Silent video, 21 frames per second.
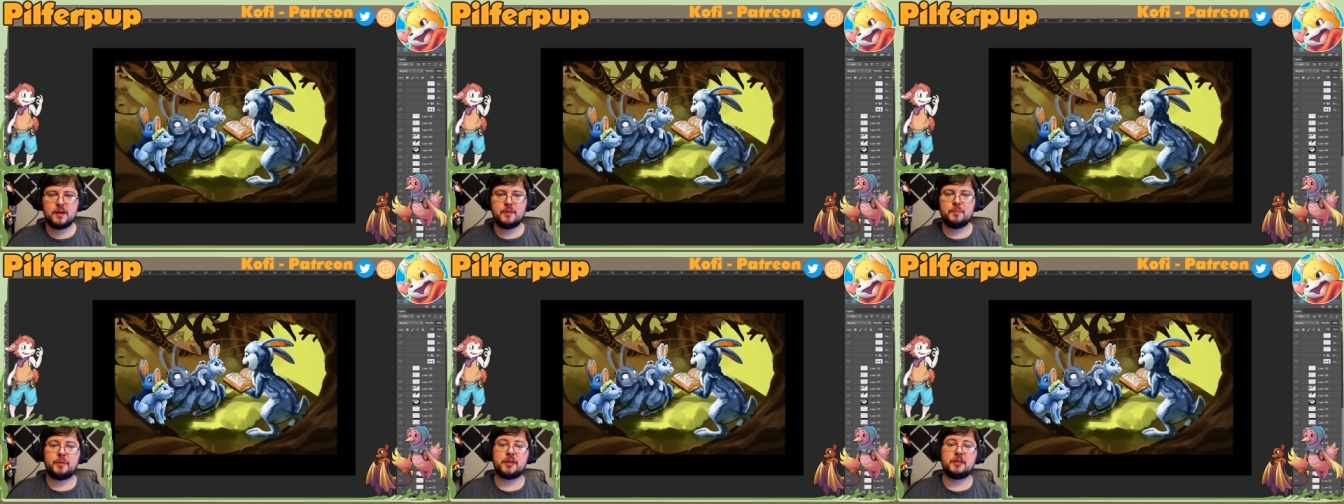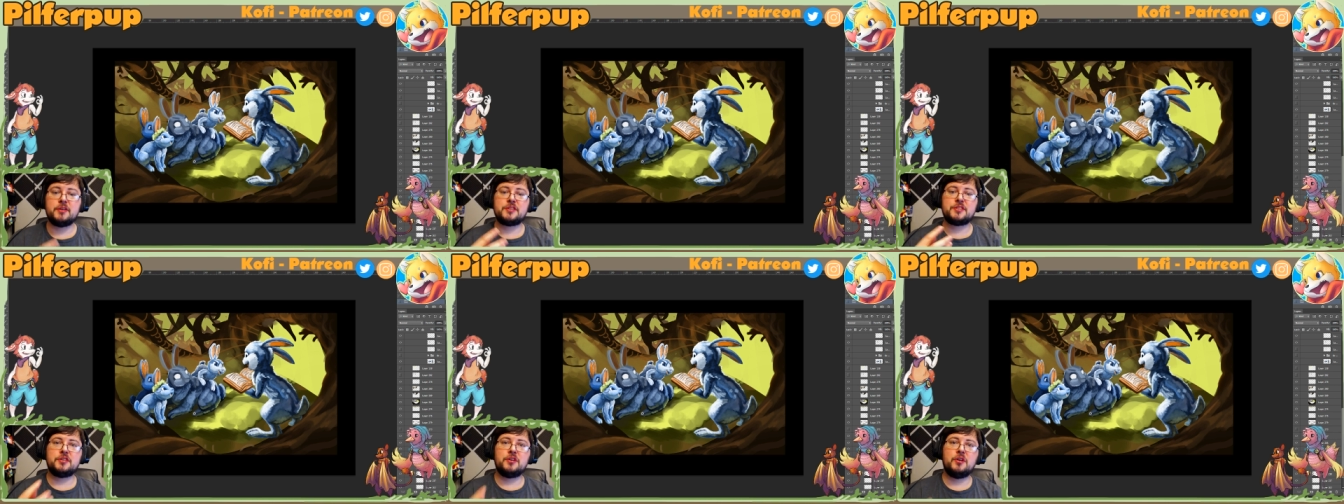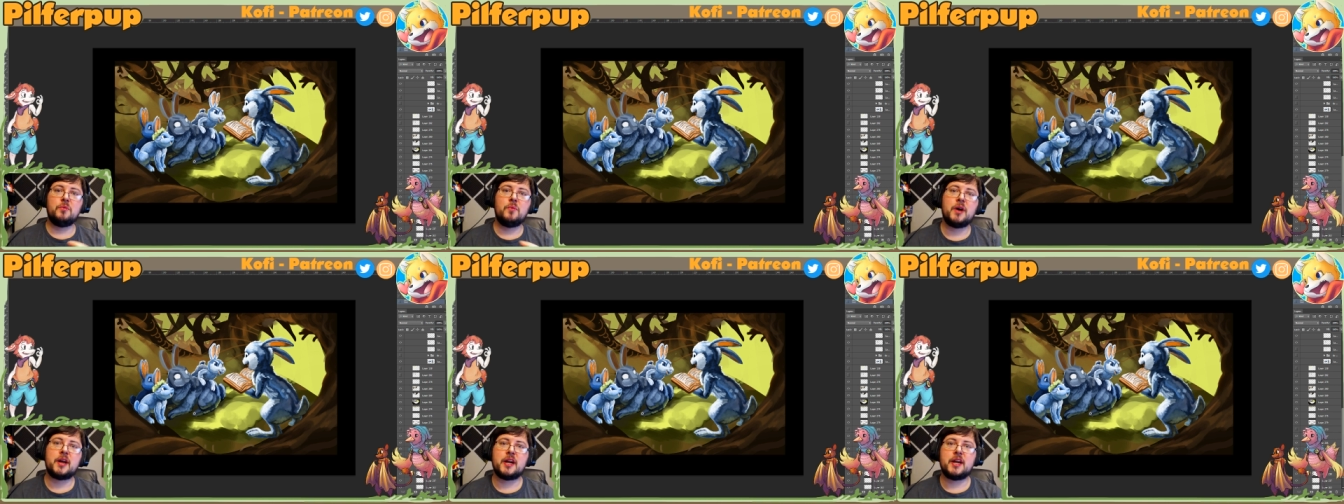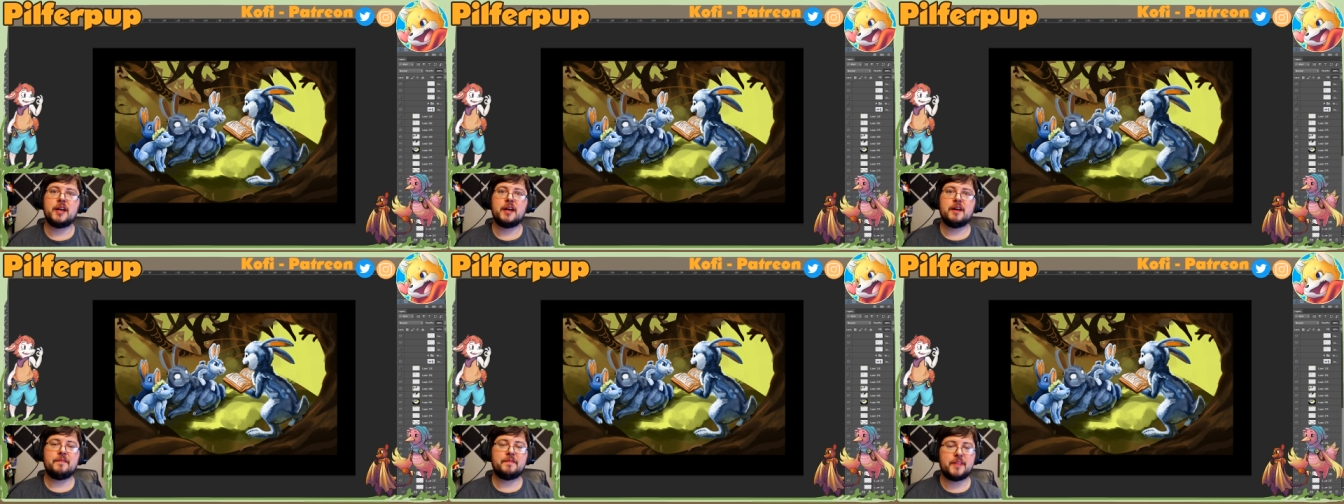but you still want
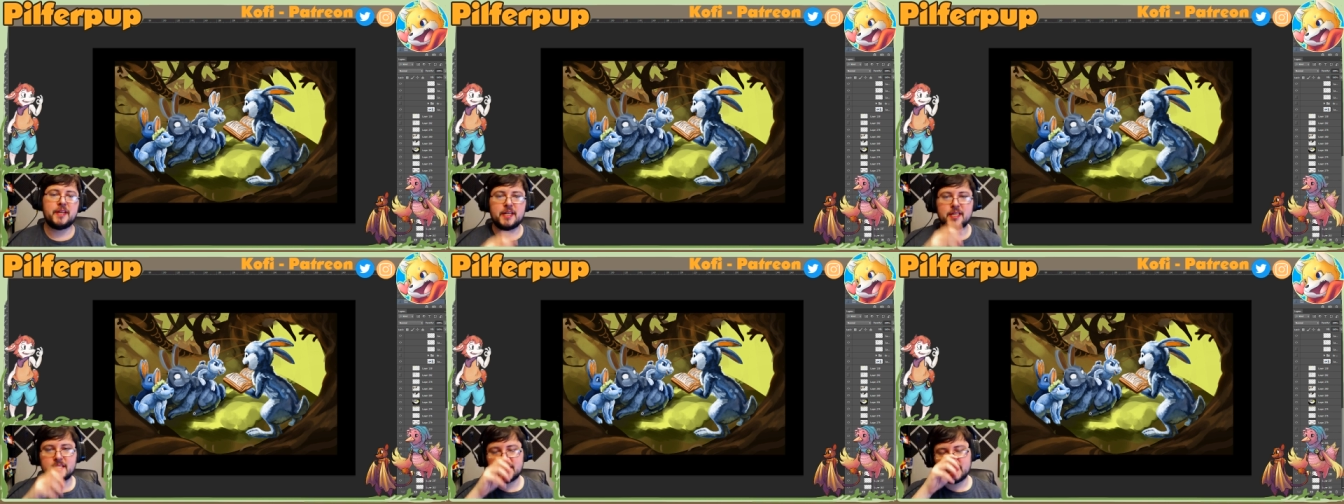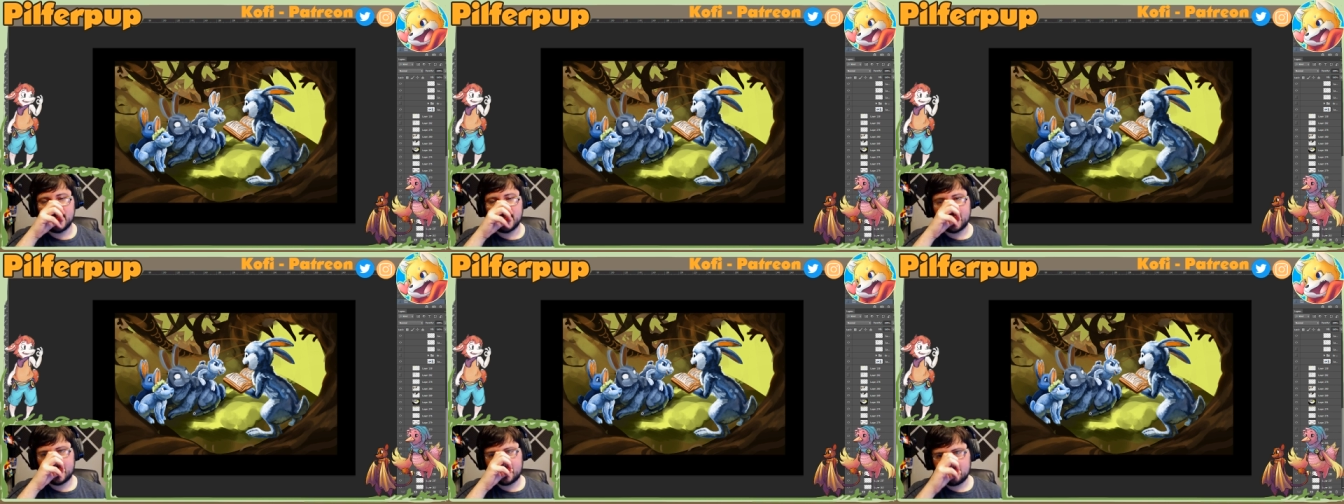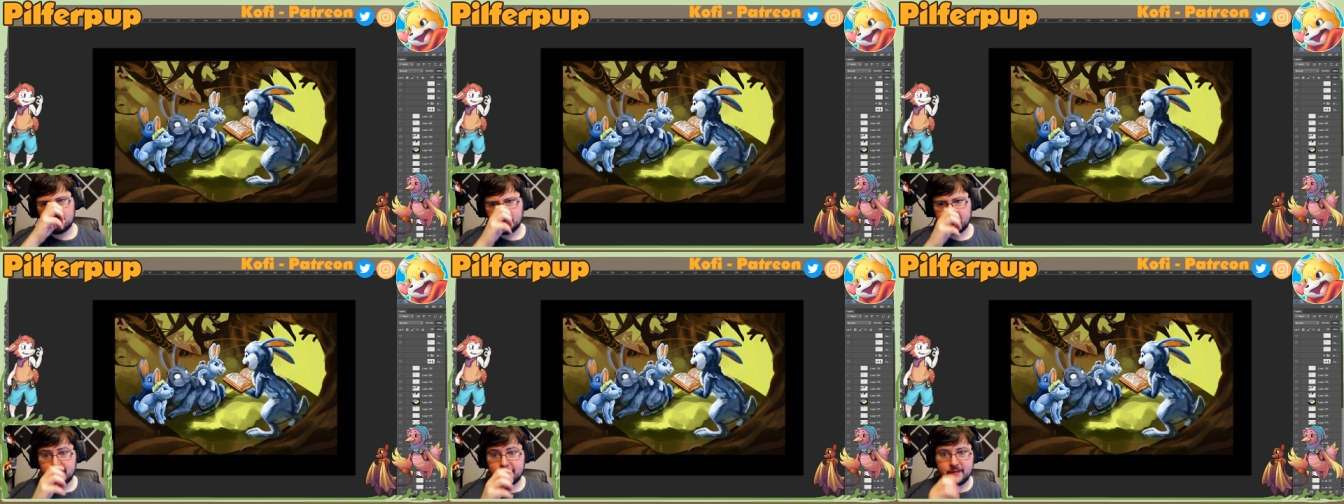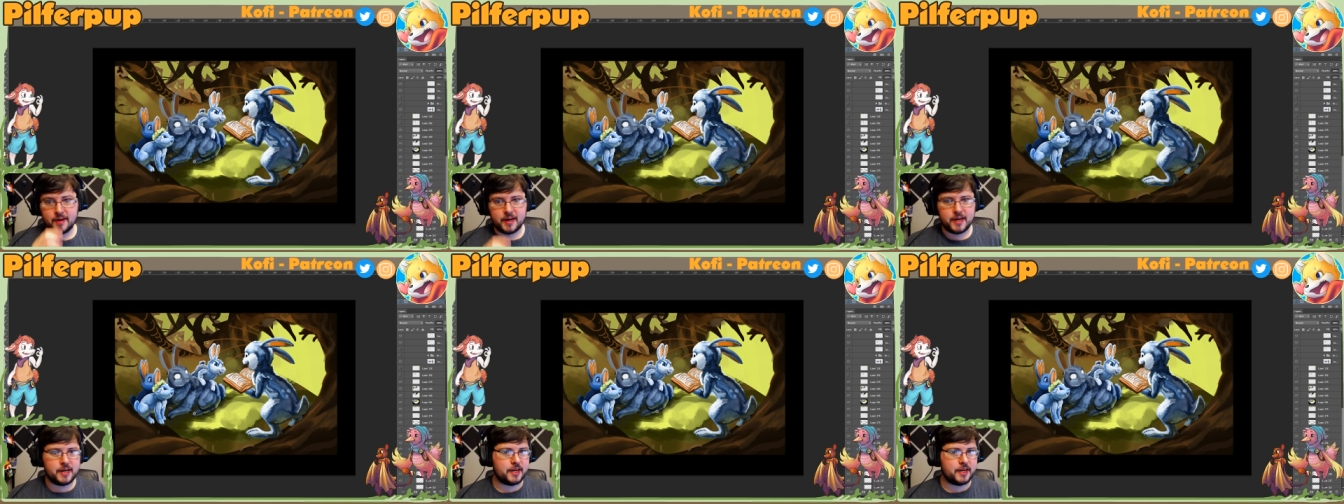enough that it's like
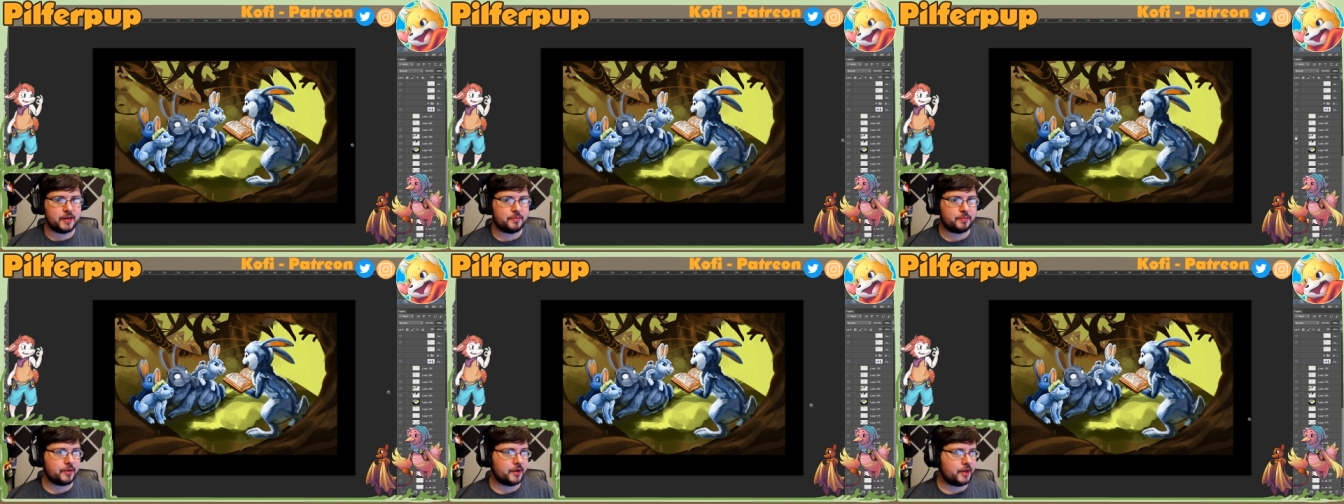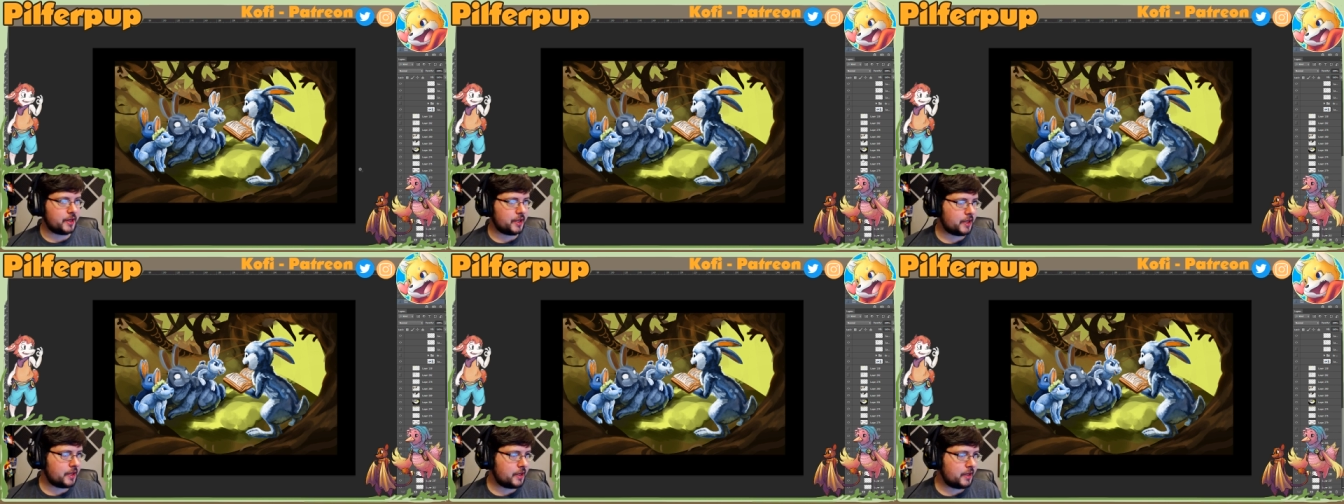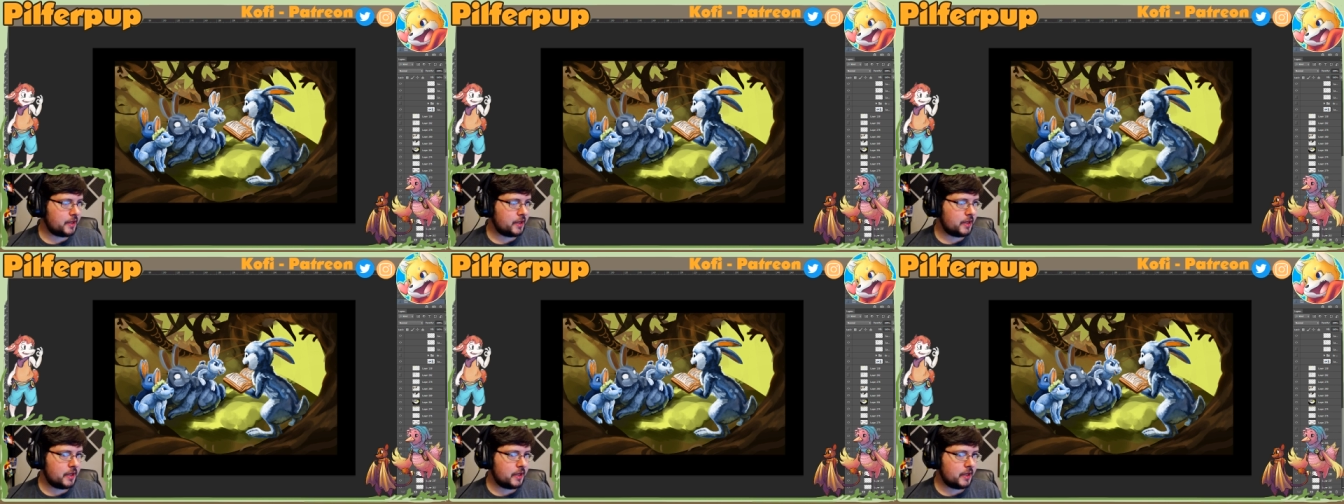fun and pretty.